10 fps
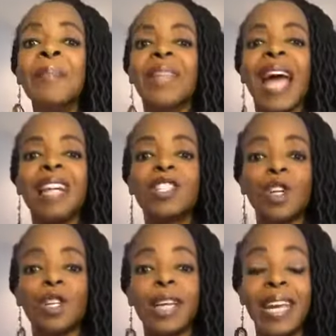And
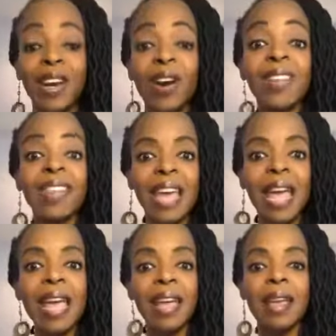so here are
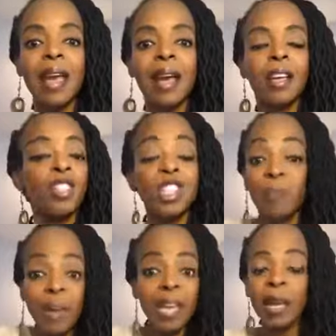they, just
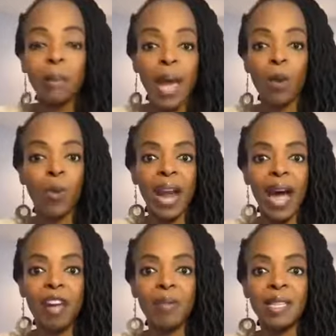speaking back what I
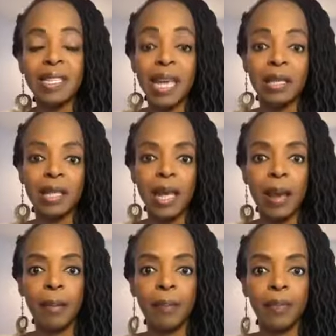have been saying to
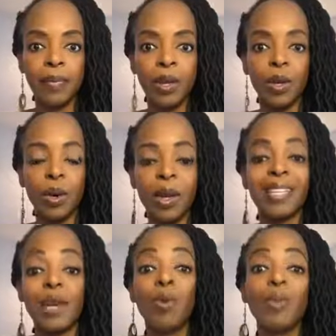them. You know,
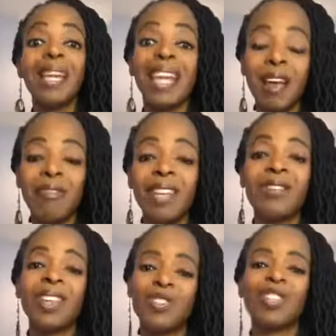it would be lovely if
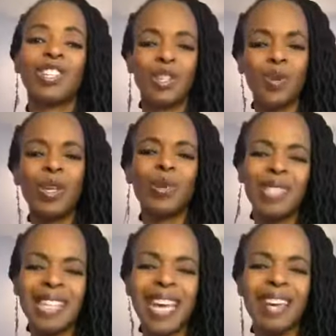kids could just do what you
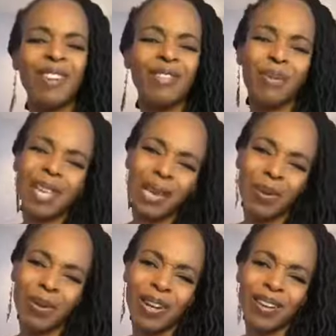say, but if you're being
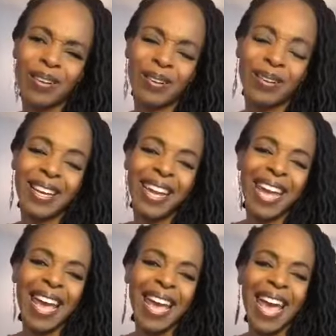hypocritical
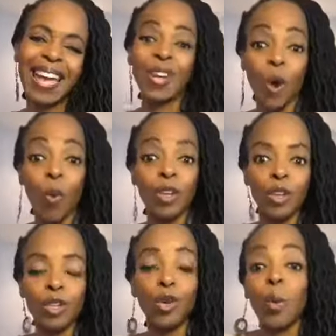and not what you
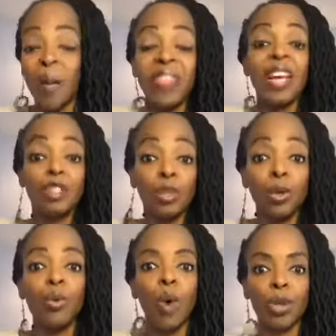do, but they
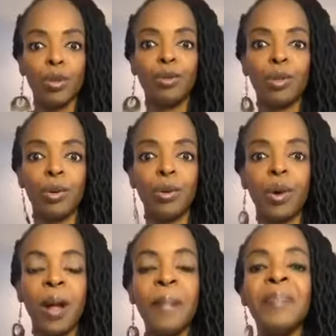do what you do.
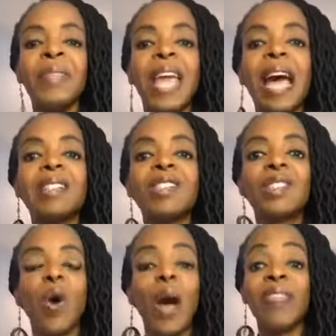And
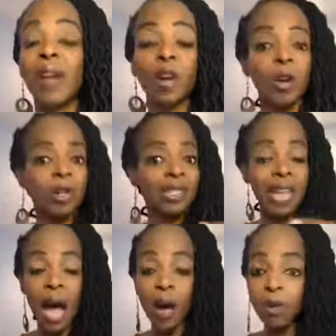so, and they're
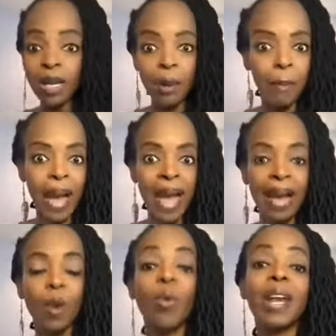sounding
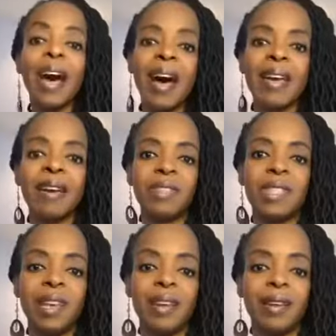back what I have
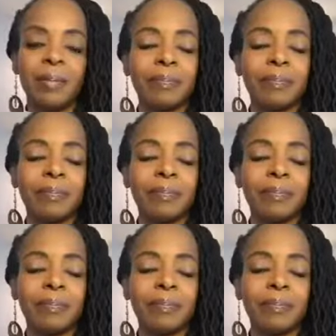said.